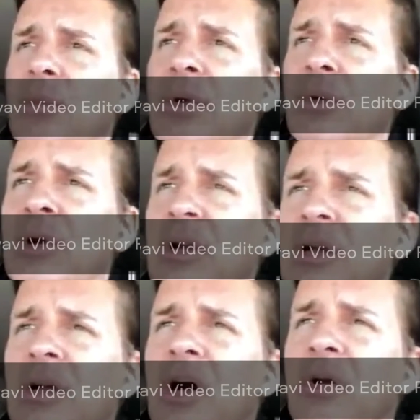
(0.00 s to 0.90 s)
we were
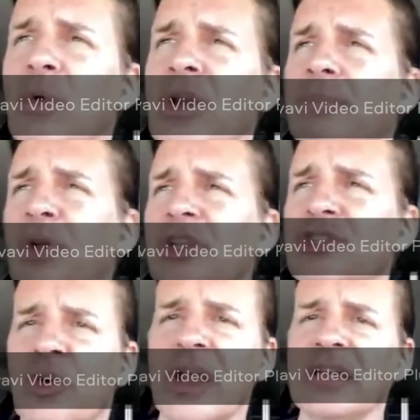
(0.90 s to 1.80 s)
on one of the
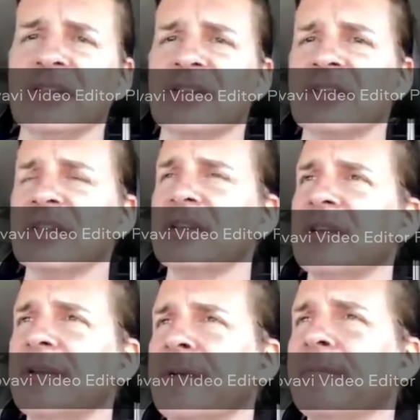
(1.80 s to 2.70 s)
bullet trains,
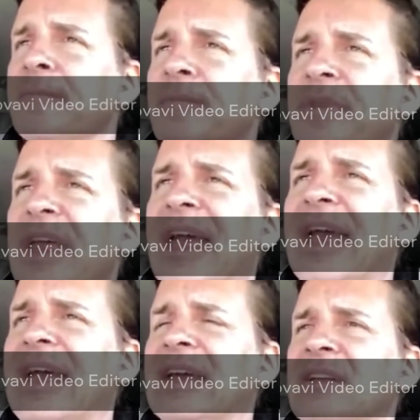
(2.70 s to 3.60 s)

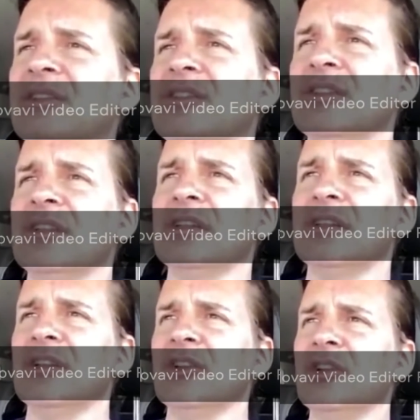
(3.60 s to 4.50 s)
and
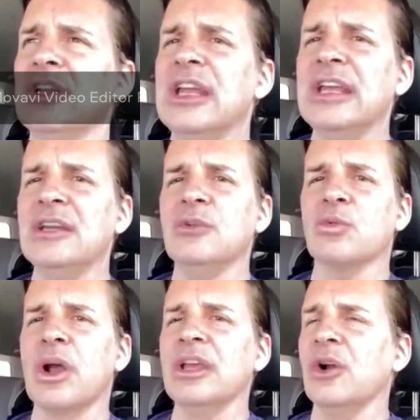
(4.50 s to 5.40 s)
in
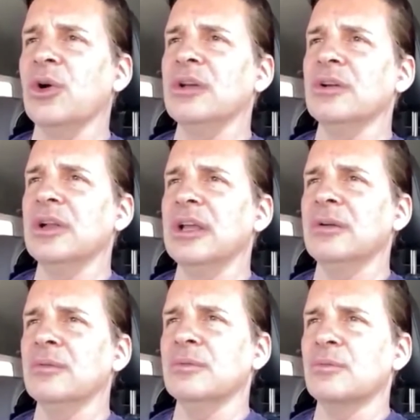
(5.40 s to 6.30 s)

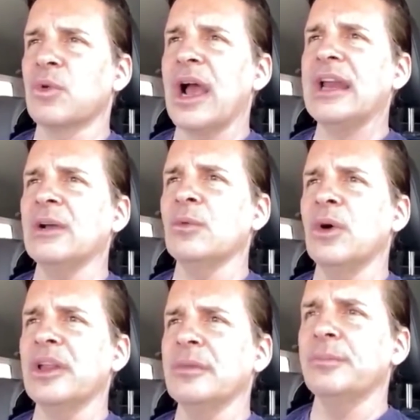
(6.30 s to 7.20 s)
riding
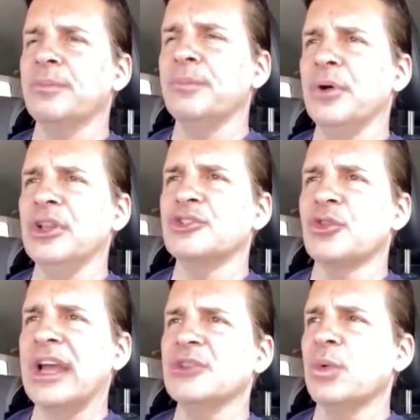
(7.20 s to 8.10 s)
one of the bullet
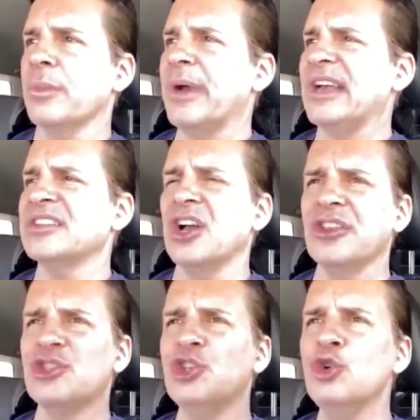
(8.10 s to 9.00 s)
trains, we were passing
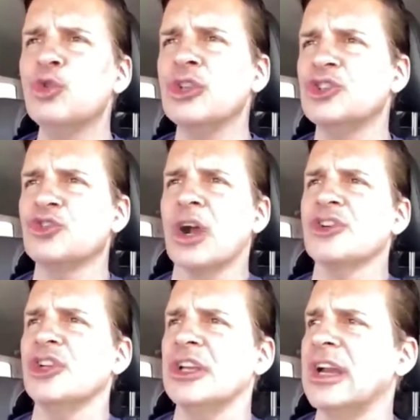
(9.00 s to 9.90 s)
all this new
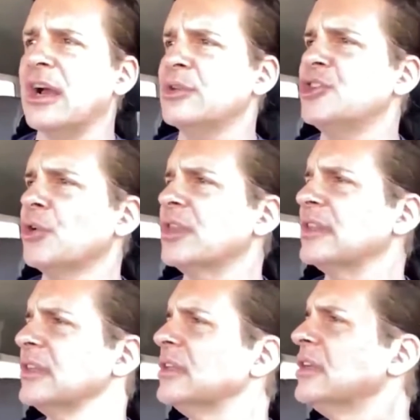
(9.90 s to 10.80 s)
construction. I always joke
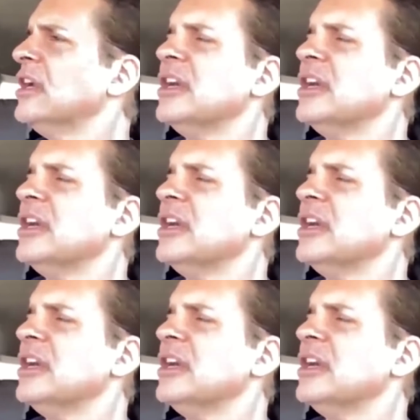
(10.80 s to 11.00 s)
that